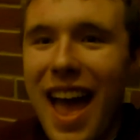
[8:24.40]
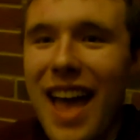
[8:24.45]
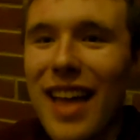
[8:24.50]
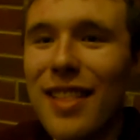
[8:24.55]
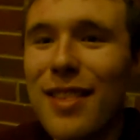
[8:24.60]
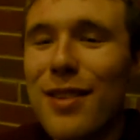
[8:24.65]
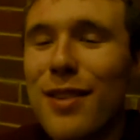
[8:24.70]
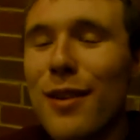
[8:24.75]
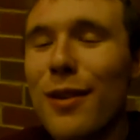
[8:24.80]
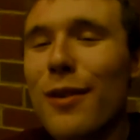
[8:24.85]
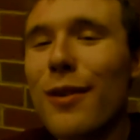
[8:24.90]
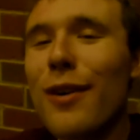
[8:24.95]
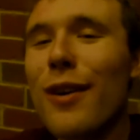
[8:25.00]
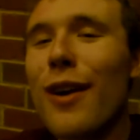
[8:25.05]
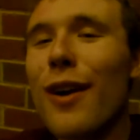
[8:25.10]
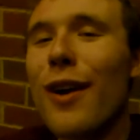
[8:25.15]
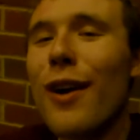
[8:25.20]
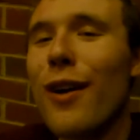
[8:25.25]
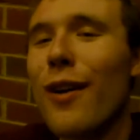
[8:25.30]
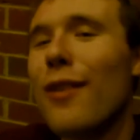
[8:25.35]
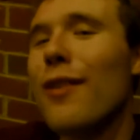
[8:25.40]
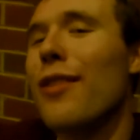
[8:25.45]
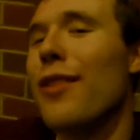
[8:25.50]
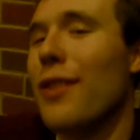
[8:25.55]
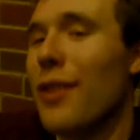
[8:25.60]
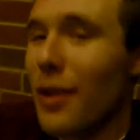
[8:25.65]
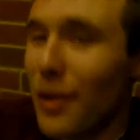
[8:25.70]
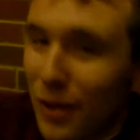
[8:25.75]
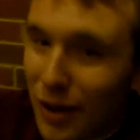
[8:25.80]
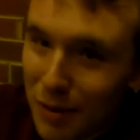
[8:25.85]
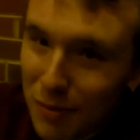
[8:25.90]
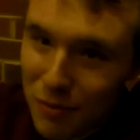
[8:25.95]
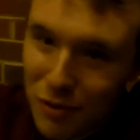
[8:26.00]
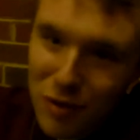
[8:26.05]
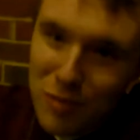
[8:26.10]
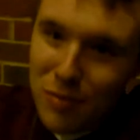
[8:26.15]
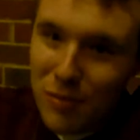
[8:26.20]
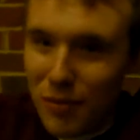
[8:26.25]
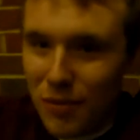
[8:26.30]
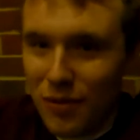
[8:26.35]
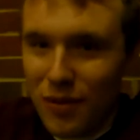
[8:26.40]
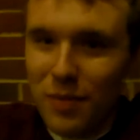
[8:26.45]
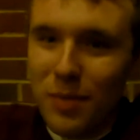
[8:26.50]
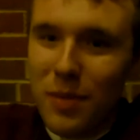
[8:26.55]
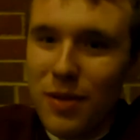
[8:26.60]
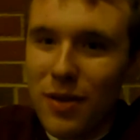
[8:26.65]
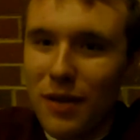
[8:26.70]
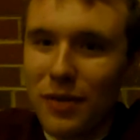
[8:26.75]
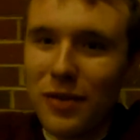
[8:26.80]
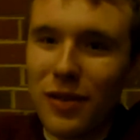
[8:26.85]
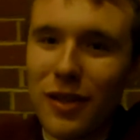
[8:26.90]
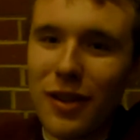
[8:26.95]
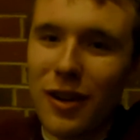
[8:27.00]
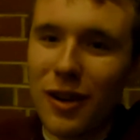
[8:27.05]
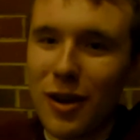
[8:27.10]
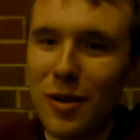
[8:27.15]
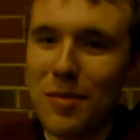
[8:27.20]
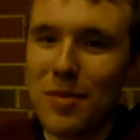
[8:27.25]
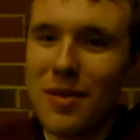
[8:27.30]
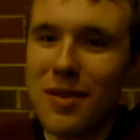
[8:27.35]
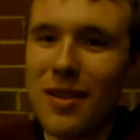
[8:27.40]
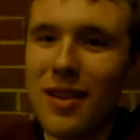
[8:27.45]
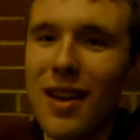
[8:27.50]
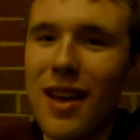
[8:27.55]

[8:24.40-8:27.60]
And so the Notre Dame group splits off to the curbs,